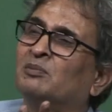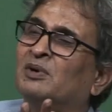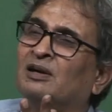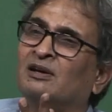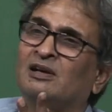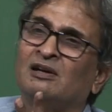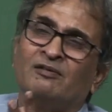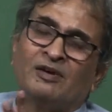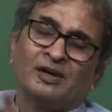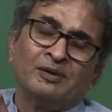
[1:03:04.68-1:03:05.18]
but
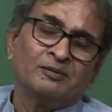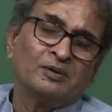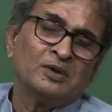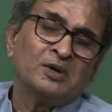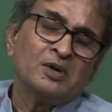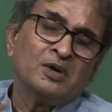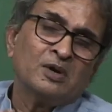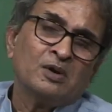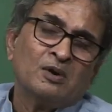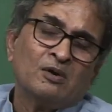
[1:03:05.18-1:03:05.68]
anyway
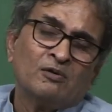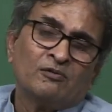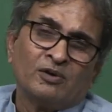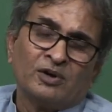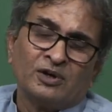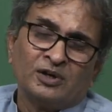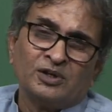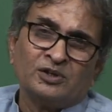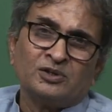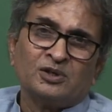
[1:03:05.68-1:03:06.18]
for
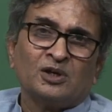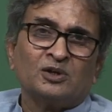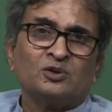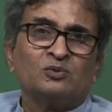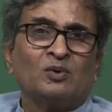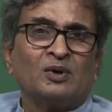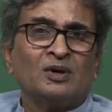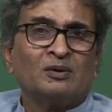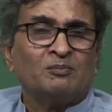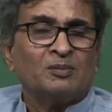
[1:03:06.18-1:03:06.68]
research
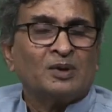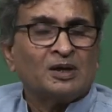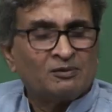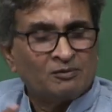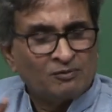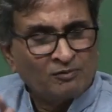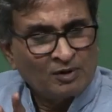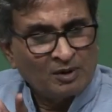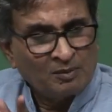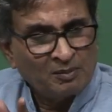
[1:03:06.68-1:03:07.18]
one,
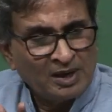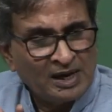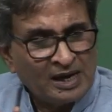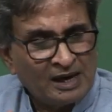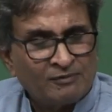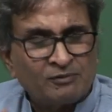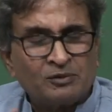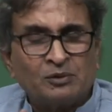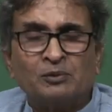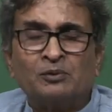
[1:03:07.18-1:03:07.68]
one may
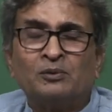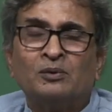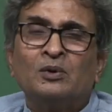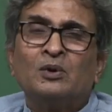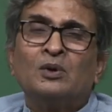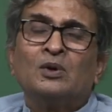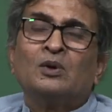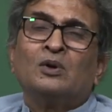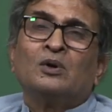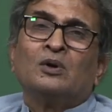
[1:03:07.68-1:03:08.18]
have to
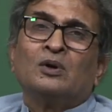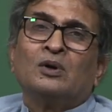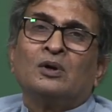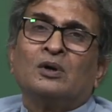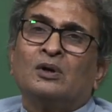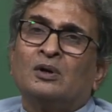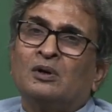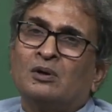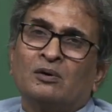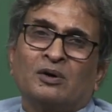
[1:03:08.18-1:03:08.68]

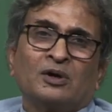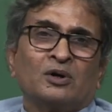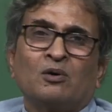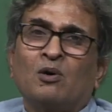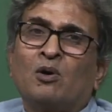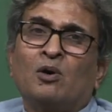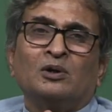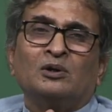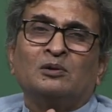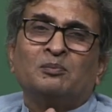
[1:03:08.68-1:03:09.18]
uh, look at
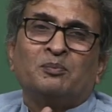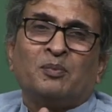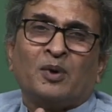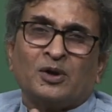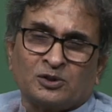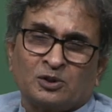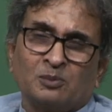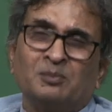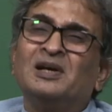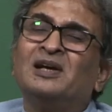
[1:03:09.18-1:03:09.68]
all the
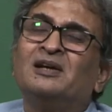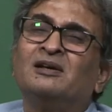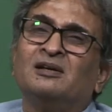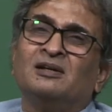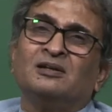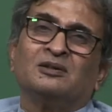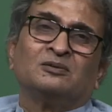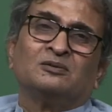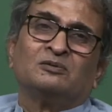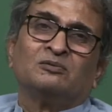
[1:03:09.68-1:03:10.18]

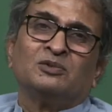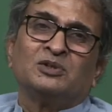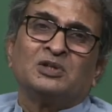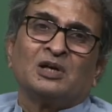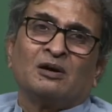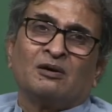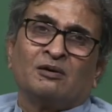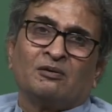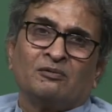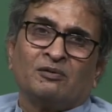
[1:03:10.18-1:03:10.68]
possibilities which
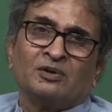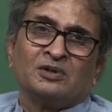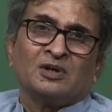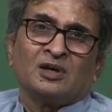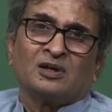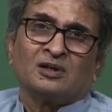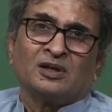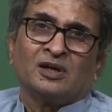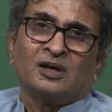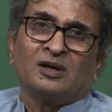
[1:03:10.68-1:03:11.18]
are which
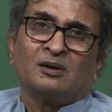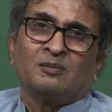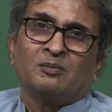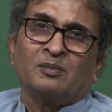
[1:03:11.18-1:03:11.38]
are there.